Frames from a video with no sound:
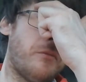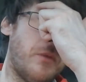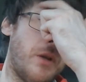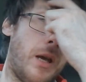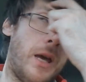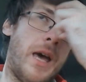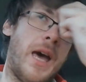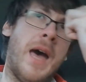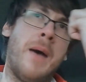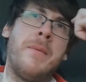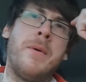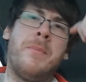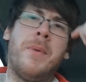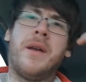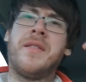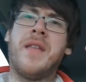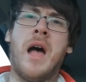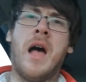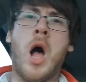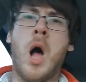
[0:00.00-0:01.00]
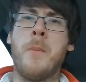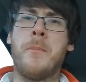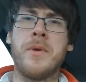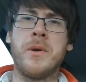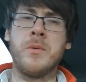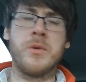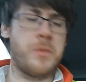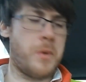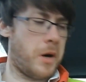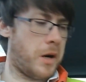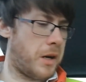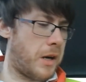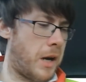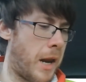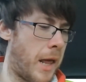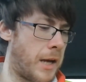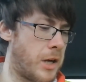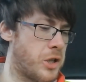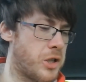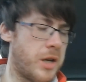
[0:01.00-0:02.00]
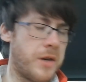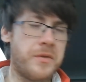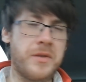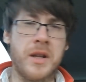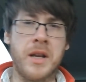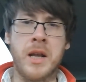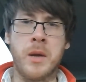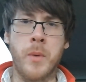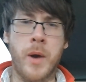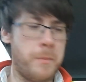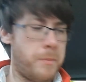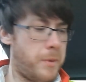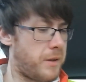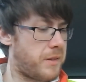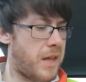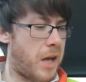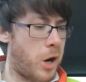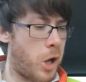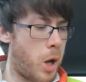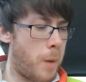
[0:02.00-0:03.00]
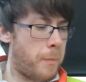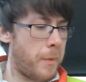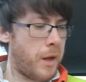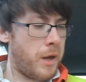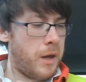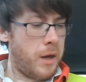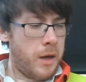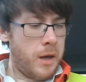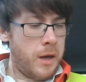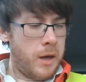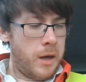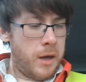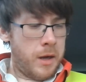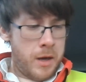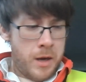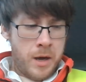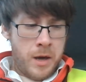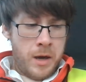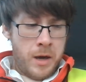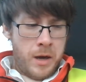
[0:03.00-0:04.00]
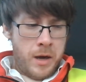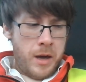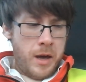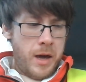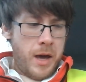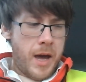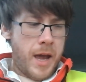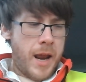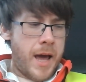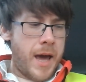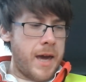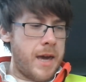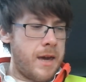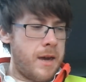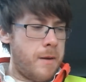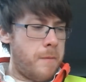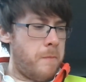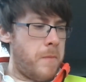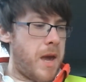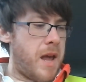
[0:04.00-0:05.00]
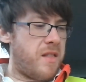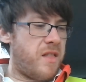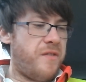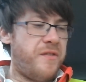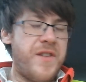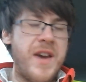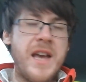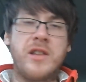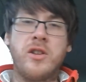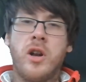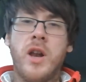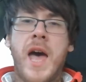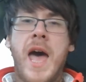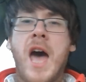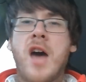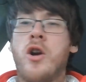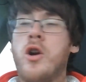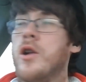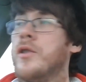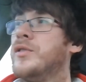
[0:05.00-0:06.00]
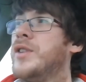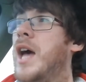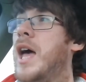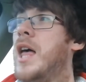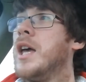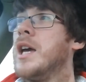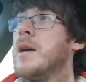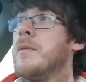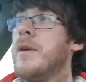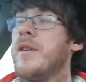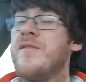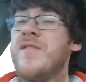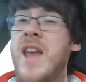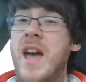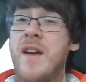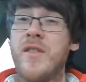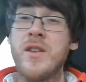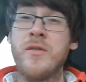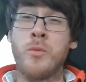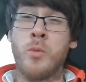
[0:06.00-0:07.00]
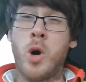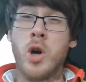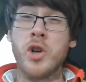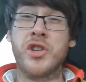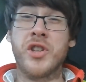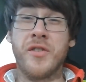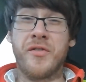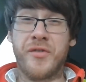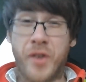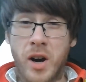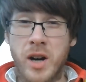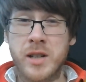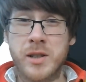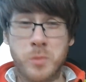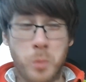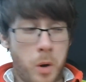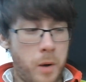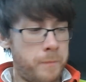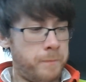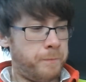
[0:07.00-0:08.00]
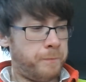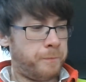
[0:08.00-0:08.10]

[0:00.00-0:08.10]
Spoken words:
He picked that up. He was working a night shift and he went and picked that up. And I made the fatal error of telling him I've never even watched the first one.